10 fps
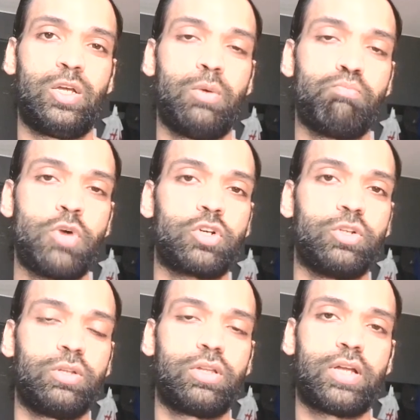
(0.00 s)

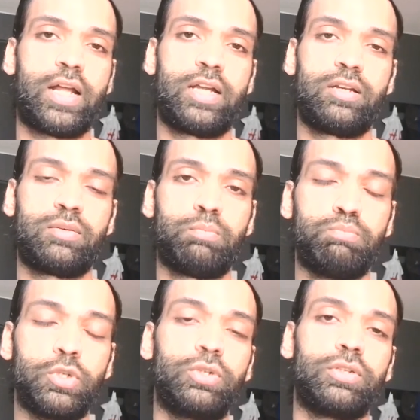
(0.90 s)
Mughal and
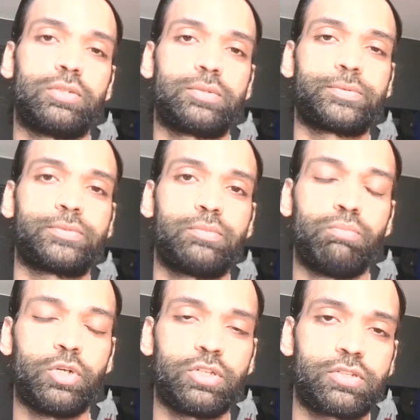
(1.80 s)

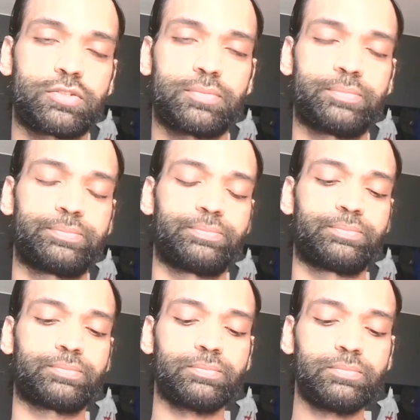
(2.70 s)
Mughals,
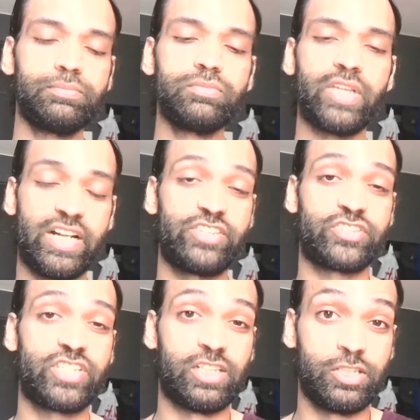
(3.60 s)
and it's
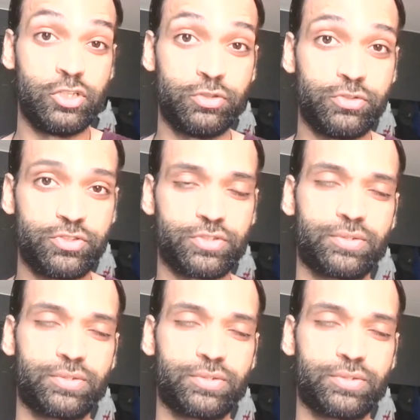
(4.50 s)
still in use.